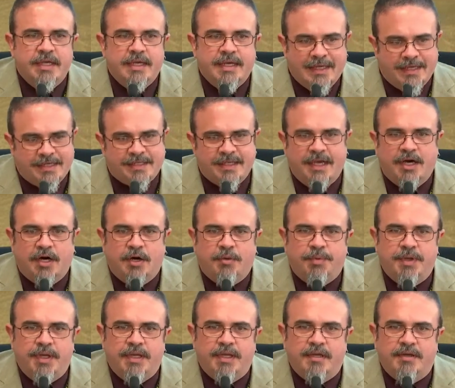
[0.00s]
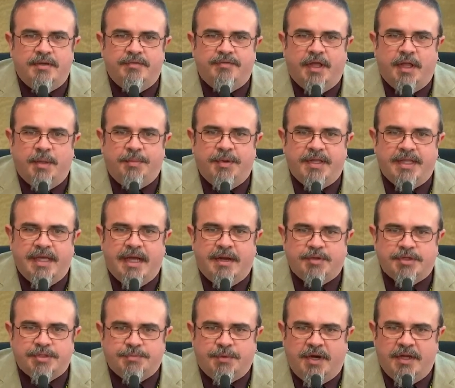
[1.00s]
and to help in developing that
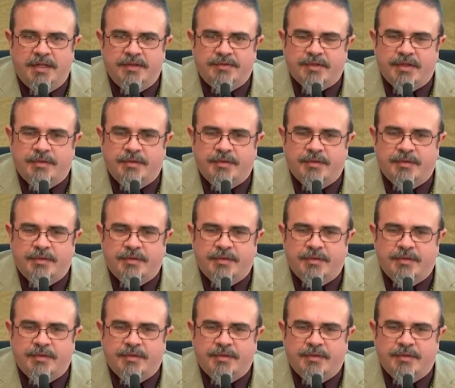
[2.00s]
response.